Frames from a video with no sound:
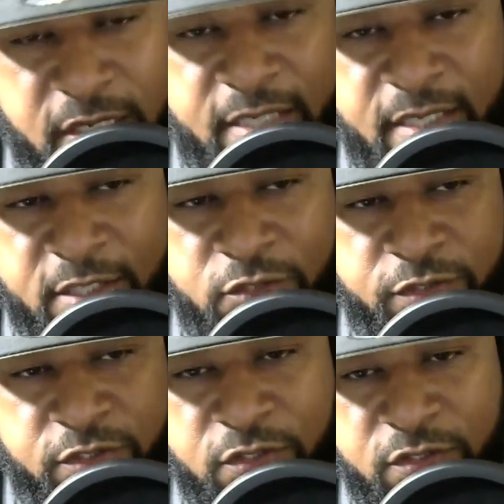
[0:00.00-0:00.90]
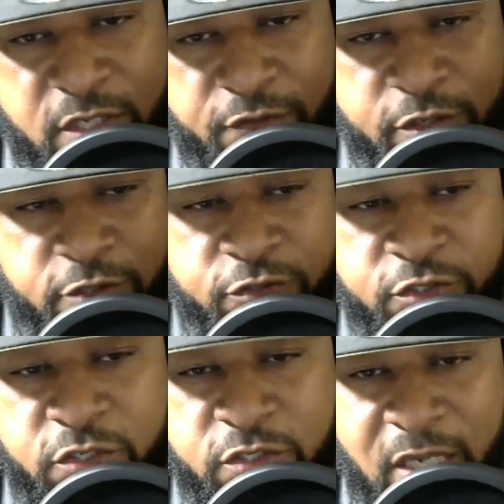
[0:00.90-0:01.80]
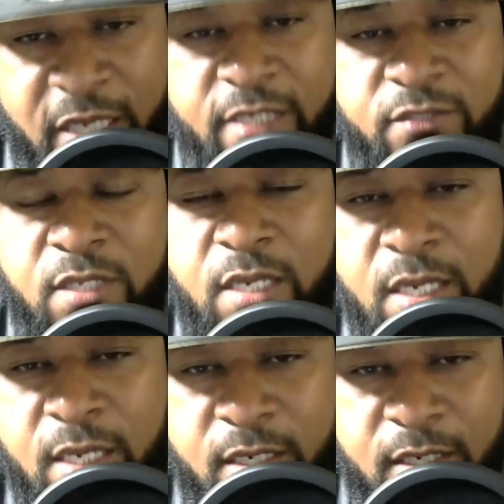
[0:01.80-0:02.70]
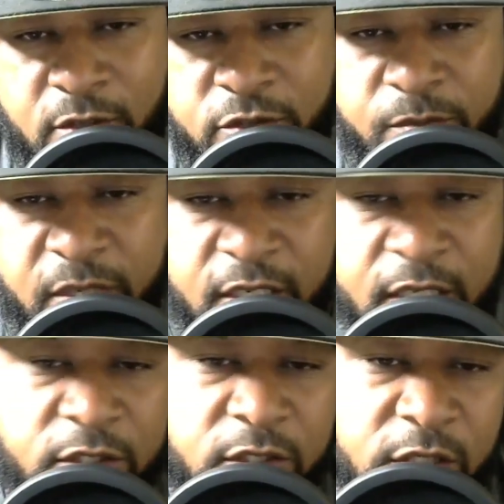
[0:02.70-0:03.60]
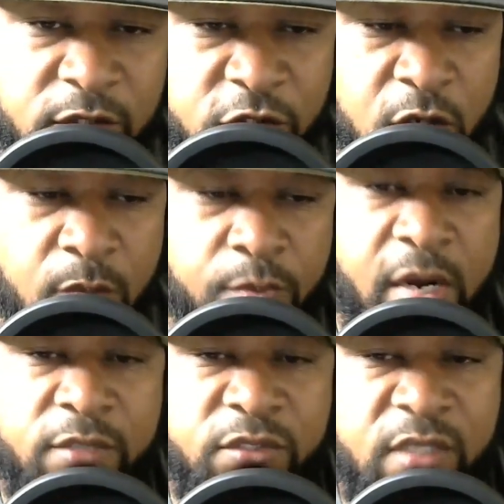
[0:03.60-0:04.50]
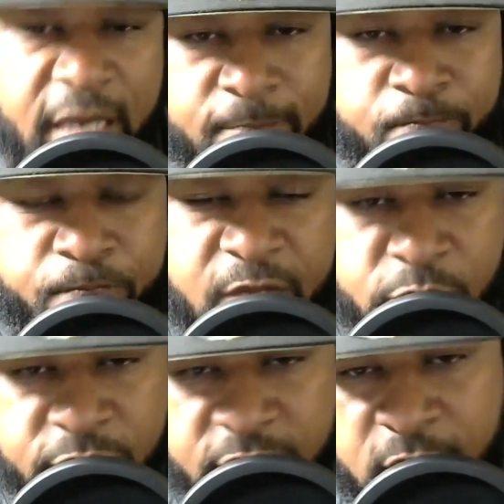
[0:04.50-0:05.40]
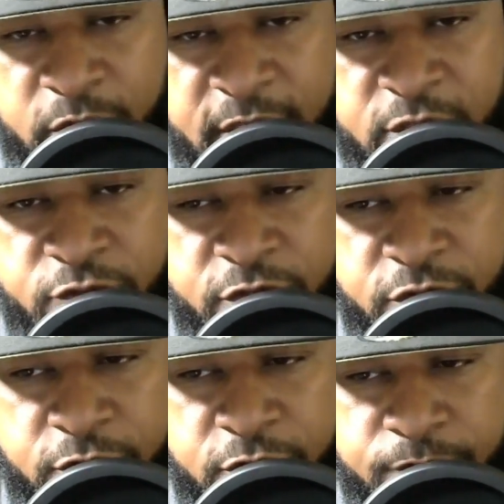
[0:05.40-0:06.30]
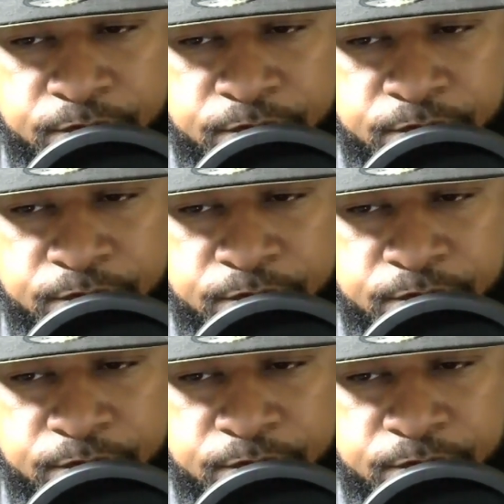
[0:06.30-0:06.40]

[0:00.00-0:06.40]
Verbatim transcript: He had several injuries to his legs that ultimately cut his season short. Prior to that, he was dealing with injuries too.